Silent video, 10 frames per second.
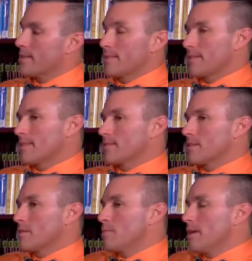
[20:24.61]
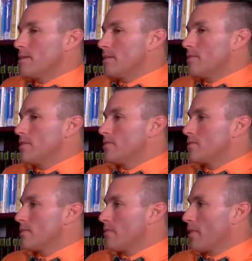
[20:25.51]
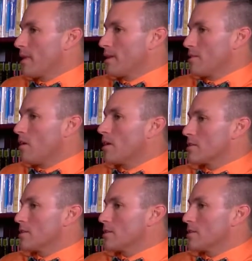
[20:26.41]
I think that's going to pay dividends long